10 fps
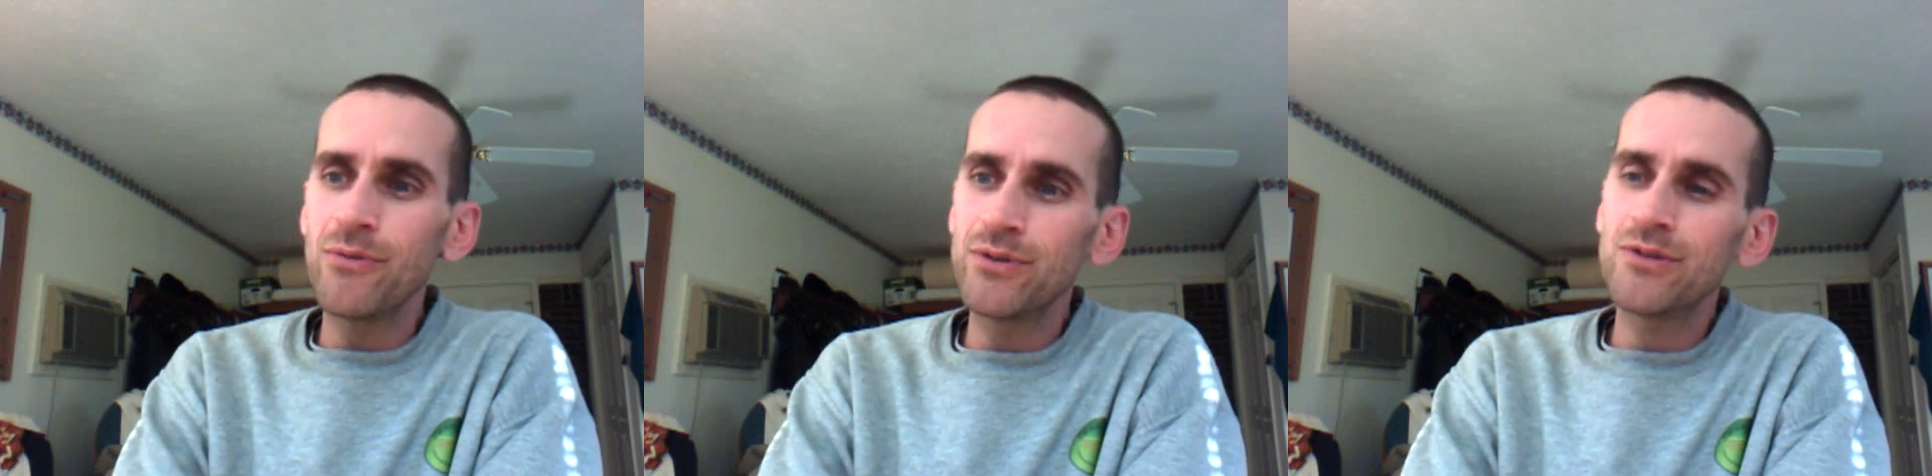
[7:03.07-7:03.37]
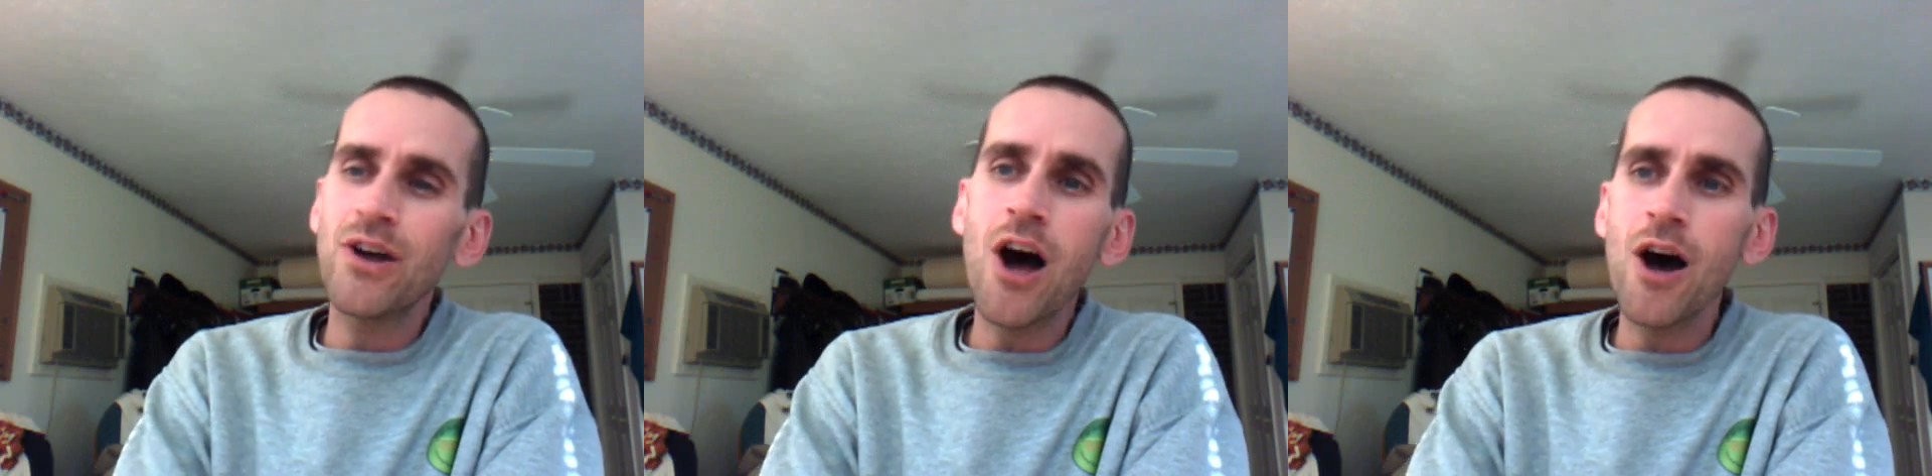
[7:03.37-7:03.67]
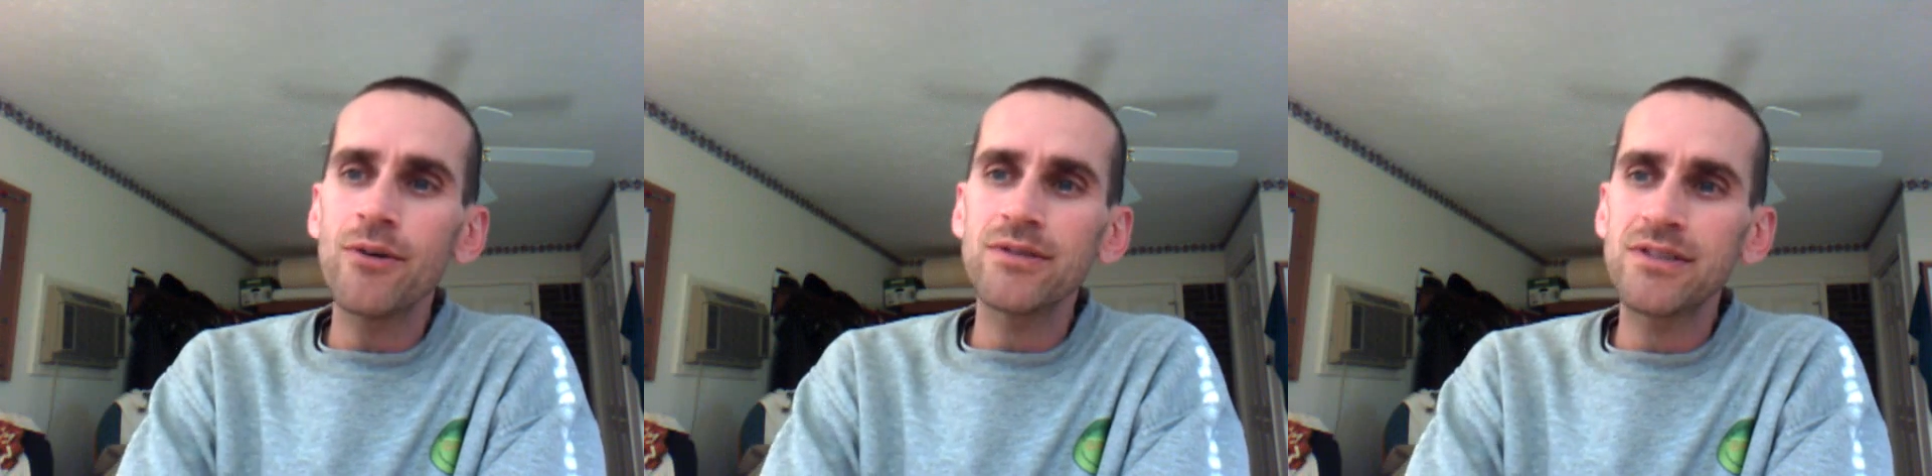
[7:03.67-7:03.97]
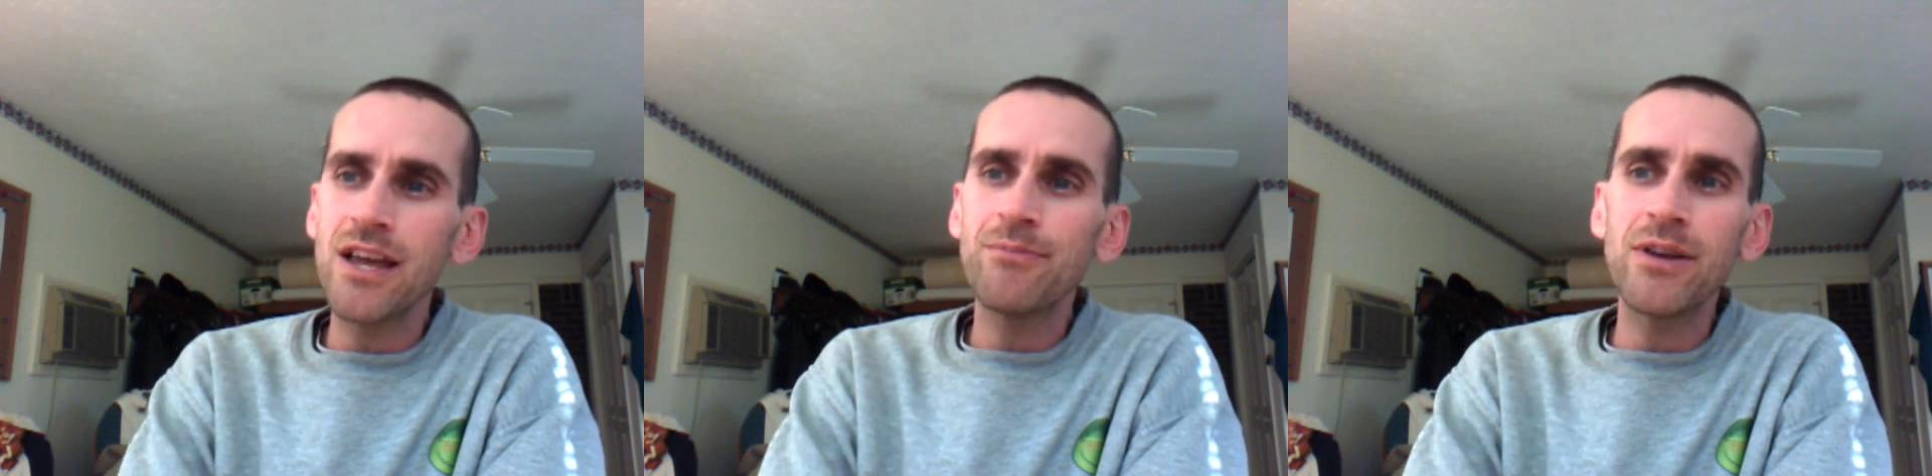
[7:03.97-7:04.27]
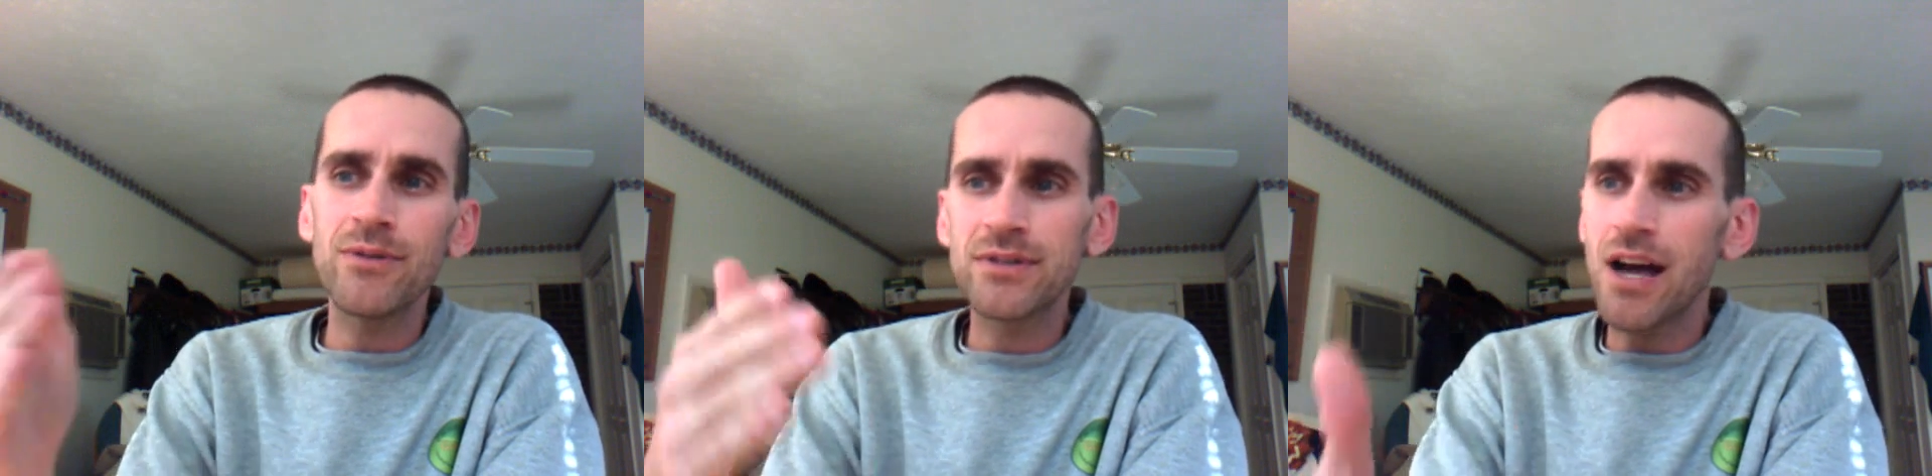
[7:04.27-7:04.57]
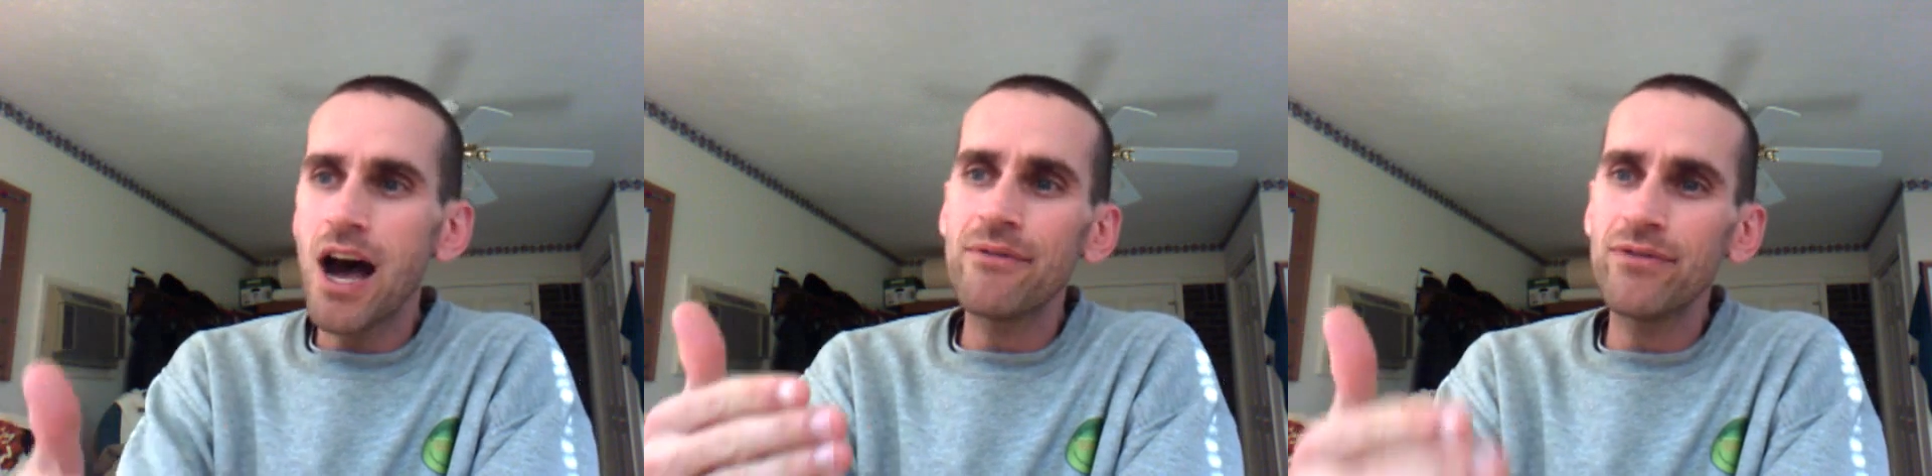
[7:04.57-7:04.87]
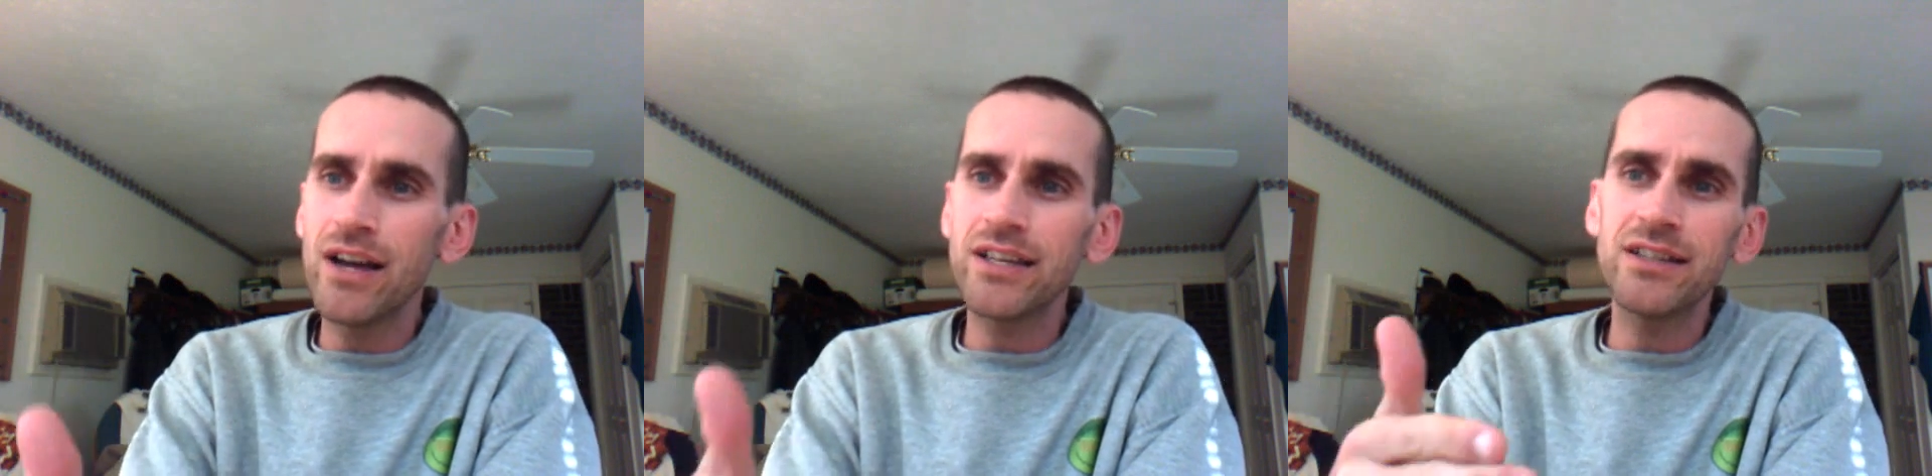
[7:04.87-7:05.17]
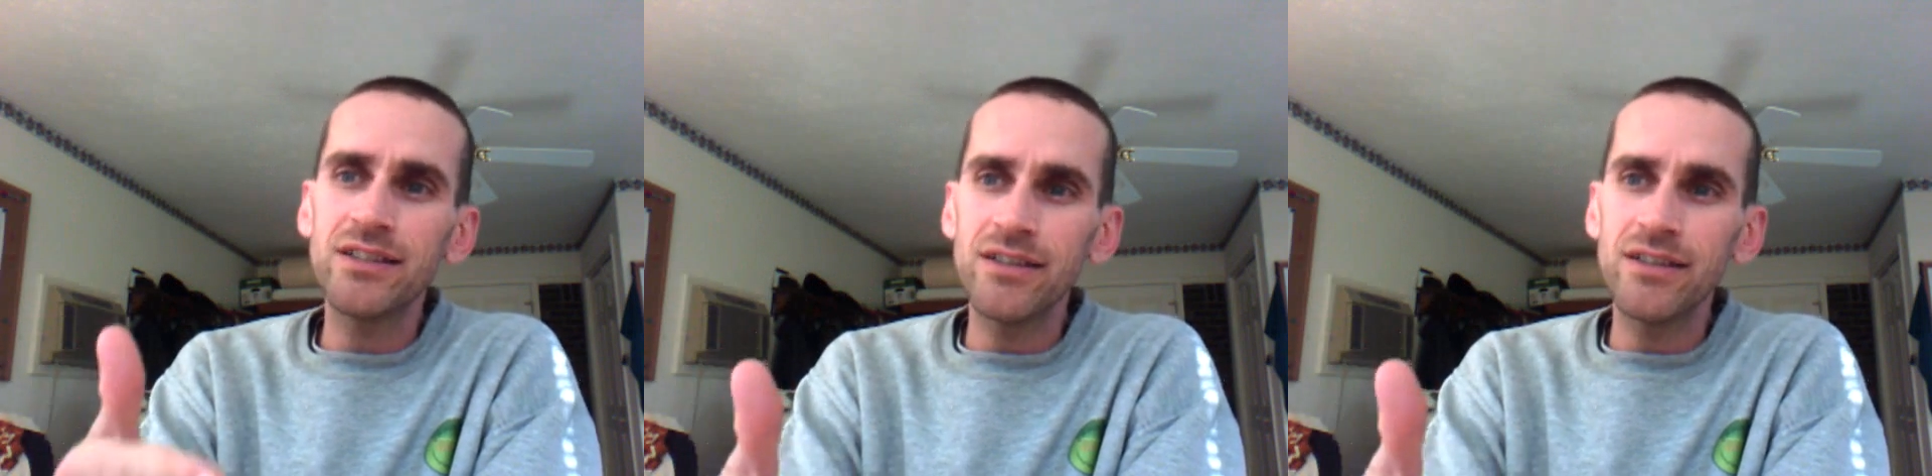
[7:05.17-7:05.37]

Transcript: but when you top step in with top flight